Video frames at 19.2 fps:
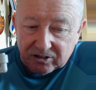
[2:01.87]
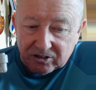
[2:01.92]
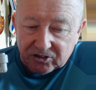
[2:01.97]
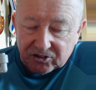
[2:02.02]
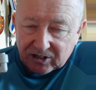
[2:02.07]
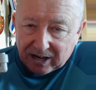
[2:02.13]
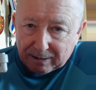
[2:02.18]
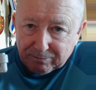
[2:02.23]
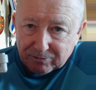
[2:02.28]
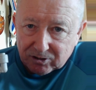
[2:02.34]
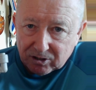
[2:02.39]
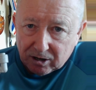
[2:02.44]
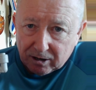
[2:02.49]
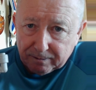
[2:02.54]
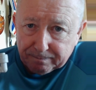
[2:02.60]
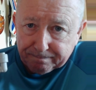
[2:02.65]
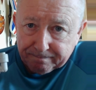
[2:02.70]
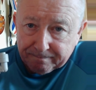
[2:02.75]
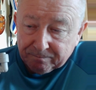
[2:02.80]
the same
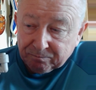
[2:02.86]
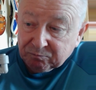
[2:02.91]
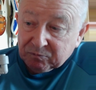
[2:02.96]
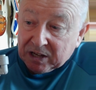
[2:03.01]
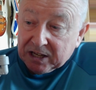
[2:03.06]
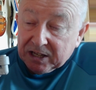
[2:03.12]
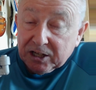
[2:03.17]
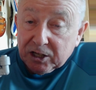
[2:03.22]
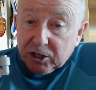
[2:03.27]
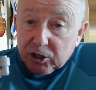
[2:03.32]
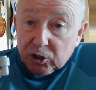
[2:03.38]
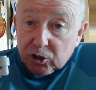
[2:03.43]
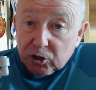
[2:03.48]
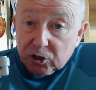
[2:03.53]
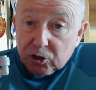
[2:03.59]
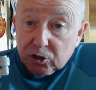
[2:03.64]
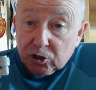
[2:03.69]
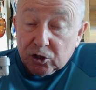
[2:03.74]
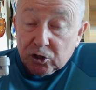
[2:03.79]
time.
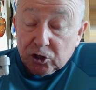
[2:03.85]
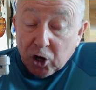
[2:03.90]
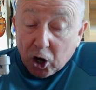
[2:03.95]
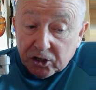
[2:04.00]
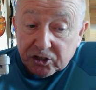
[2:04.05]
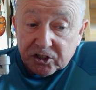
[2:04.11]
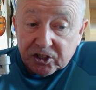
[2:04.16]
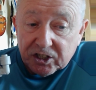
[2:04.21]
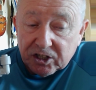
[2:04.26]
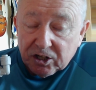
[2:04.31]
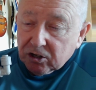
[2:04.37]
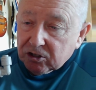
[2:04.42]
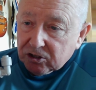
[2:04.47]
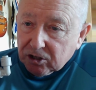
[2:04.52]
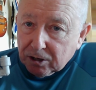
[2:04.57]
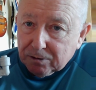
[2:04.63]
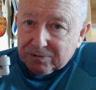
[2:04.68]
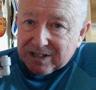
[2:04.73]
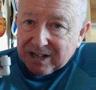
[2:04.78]
99
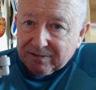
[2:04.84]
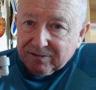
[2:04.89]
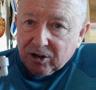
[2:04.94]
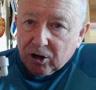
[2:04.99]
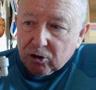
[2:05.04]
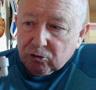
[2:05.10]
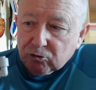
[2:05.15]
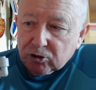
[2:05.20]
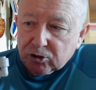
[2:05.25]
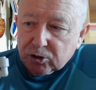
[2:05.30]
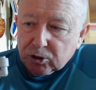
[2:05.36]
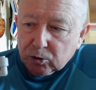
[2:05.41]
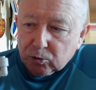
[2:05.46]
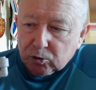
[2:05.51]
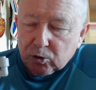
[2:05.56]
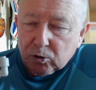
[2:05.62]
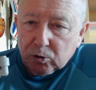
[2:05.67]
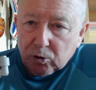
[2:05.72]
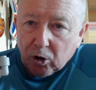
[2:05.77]
times out of 100, you
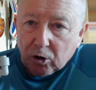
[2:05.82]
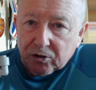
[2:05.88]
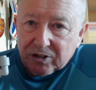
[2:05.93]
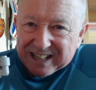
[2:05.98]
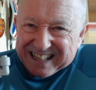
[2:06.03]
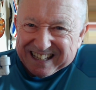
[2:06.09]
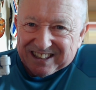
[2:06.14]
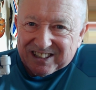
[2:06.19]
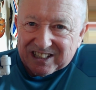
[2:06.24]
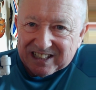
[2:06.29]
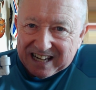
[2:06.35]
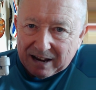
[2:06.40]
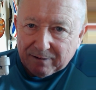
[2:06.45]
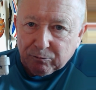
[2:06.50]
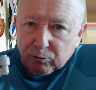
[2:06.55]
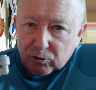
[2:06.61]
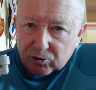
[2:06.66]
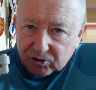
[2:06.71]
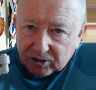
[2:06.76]
do not need the
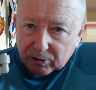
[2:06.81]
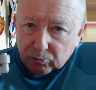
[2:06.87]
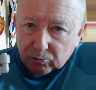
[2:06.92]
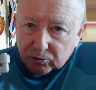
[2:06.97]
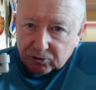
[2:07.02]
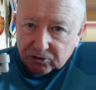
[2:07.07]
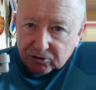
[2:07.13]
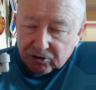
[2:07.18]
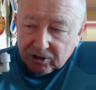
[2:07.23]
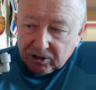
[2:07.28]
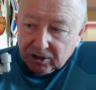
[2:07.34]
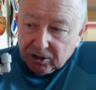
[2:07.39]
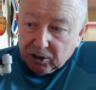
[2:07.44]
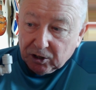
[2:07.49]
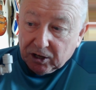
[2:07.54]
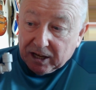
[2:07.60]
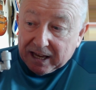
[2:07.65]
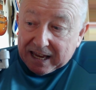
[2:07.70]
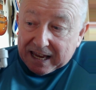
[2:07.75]
level seals.
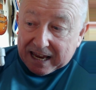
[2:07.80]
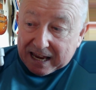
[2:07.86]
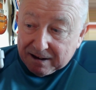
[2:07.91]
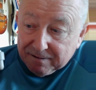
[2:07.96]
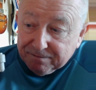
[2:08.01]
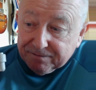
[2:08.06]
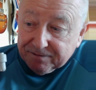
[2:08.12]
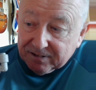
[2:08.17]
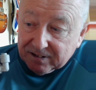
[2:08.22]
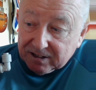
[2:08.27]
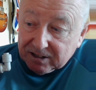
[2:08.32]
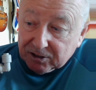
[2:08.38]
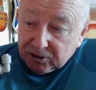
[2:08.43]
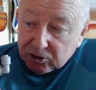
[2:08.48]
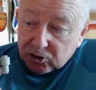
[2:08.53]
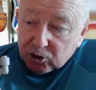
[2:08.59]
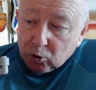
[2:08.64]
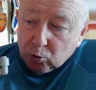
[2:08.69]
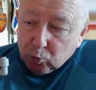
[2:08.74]
If
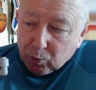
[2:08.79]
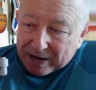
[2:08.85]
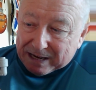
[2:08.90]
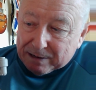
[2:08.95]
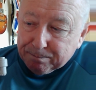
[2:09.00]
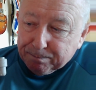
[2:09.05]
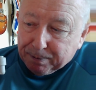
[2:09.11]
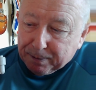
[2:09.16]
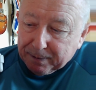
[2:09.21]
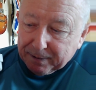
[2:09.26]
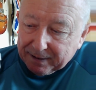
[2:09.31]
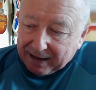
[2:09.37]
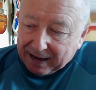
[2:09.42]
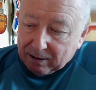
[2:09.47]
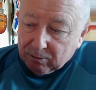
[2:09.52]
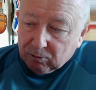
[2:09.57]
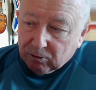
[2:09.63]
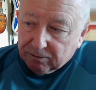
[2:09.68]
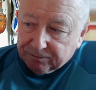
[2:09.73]
there's a weep
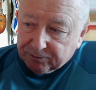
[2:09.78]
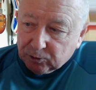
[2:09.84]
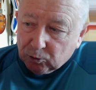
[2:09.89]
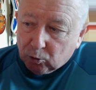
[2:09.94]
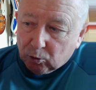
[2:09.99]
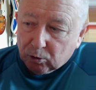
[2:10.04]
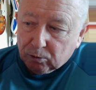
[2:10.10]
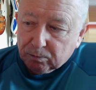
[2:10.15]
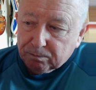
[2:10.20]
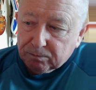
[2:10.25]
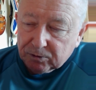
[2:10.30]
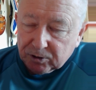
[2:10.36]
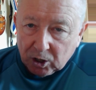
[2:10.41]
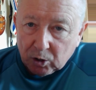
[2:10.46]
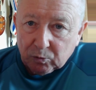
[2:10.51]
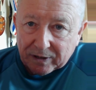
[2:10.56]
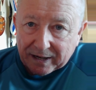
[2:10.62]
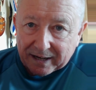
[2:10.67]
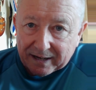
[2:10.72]
out of your
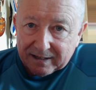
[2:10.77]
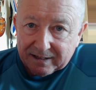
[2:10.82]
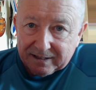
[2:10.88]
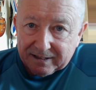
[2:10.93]
unit,